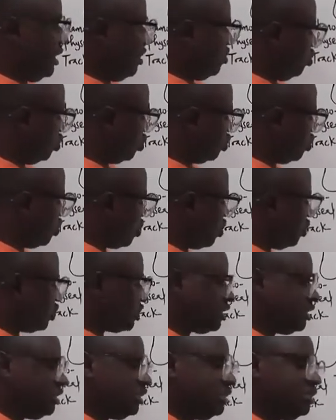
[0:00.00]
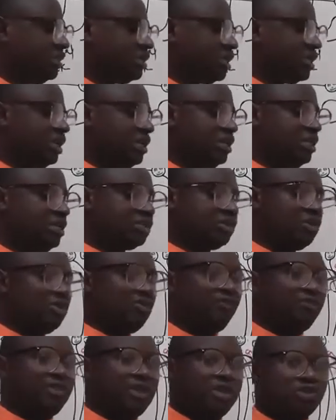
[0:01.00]
they're also causing the release
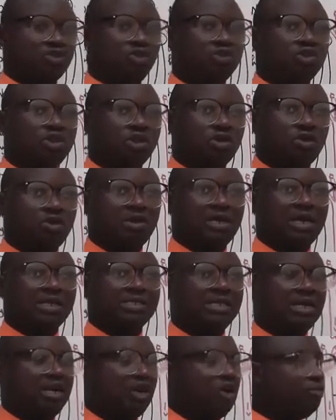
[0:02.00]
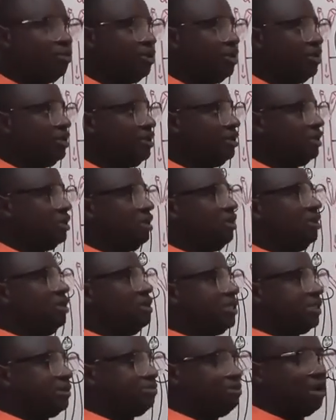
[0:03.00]
of testosterone that help in
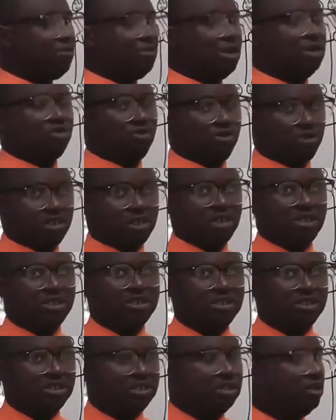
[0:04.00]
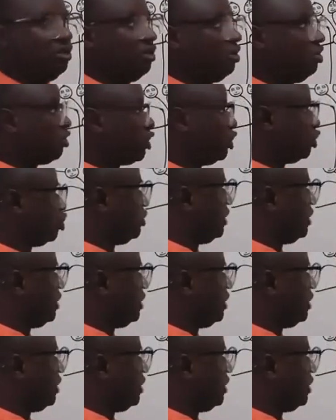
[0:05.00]
spermatogenesis. Okay, so